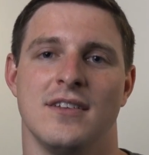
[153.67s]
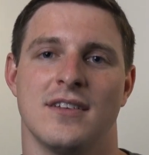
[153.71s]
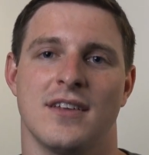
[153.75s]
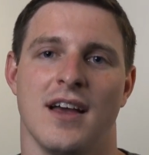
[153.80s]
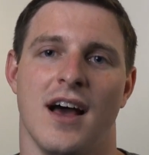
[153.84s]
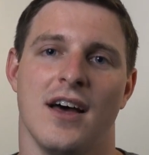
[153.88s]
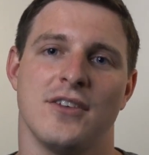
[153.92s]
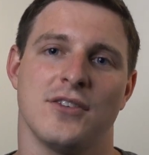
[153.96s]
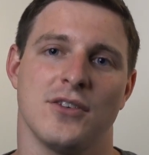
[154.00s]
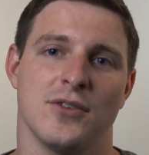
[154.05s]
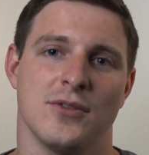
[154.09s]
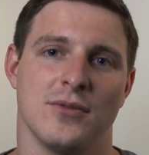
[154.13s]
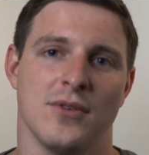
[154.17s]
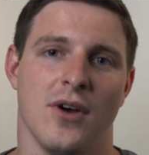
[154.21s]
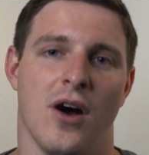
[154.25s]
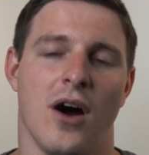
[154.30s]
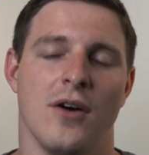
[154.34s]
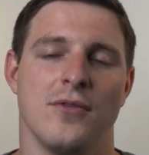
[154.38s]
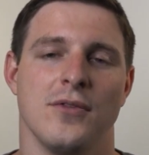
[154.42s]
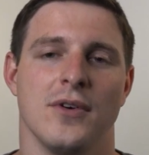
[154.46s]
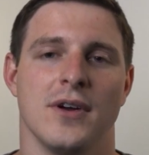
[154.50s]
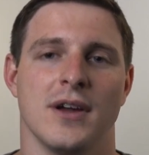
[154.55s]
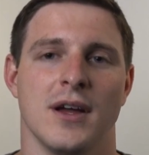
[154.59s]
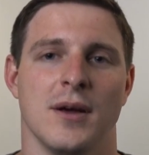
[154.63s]
guys are
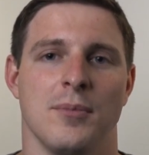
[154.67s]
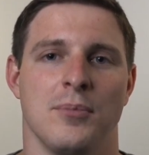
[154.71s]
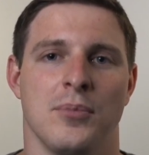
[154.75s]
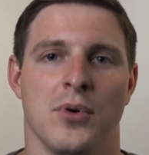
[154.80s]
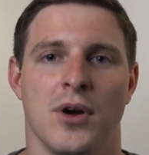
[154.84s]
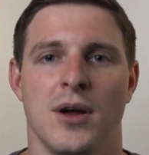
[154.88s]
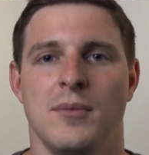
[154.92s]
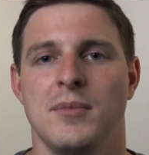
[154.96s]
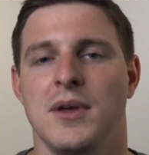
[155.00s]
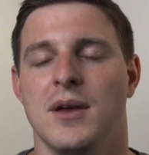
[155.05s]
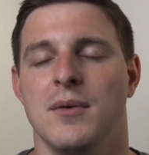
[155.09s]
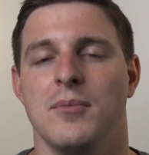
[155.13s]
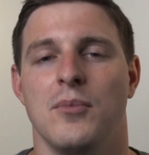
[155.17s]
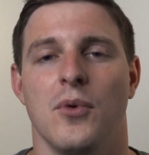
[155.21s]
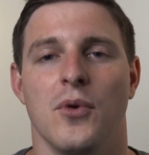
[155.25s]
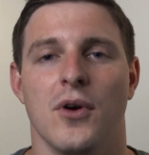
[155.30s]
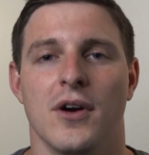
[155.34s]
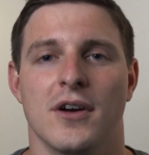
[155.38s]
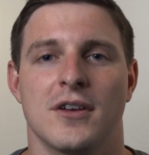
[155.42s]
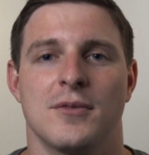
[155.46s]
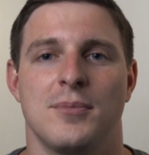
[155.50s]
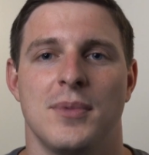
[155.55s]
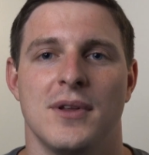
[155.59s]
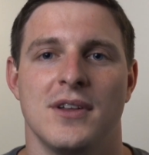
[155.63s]
offering a premium,
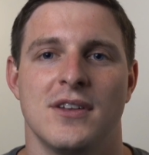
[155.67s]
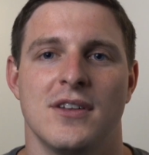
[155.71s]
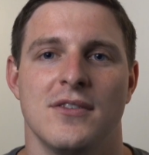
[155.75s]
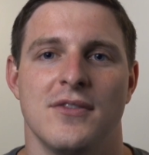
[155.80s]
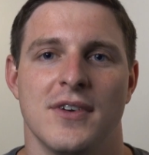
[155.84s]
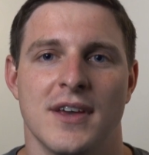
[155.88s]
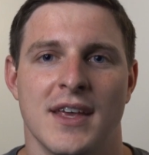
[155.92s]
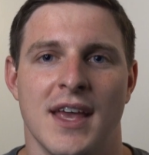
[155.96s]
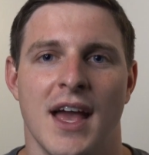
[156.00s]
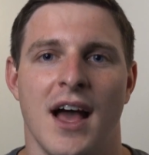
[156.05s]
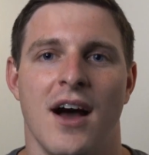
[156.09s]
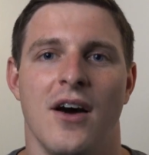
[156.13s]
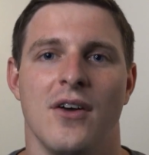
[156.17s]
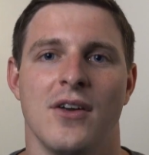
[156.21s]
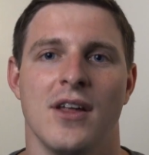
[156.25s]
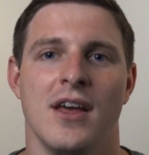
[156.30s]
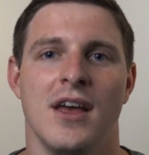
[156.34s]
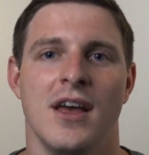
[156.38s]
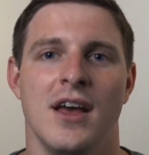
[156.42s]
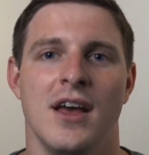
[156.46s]
more expensive account